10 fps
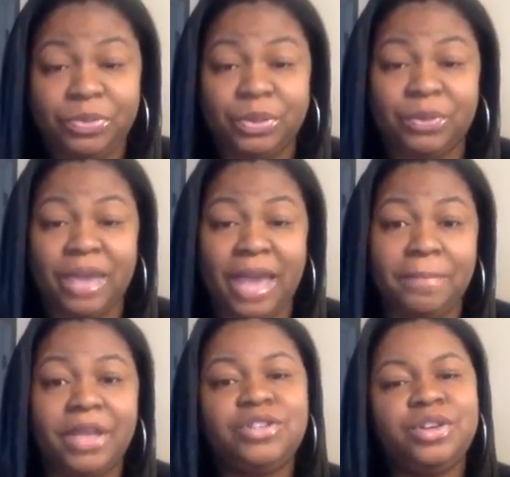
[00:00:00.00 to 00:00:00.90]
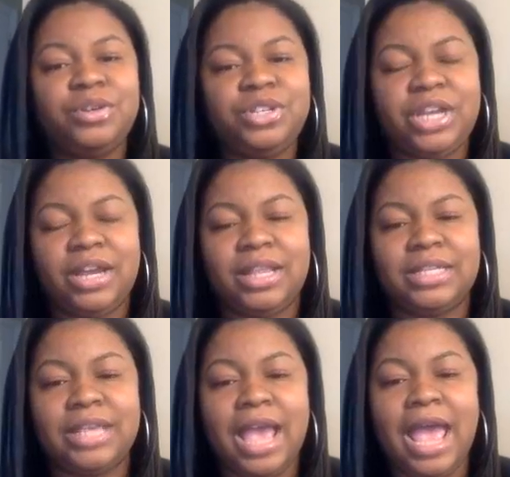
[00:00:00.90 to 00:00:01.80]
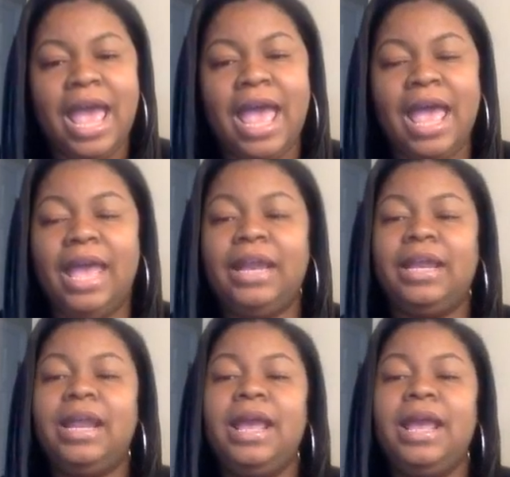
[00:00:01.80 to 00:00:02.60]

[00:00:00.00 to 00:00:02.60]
Okay, make sure you share this and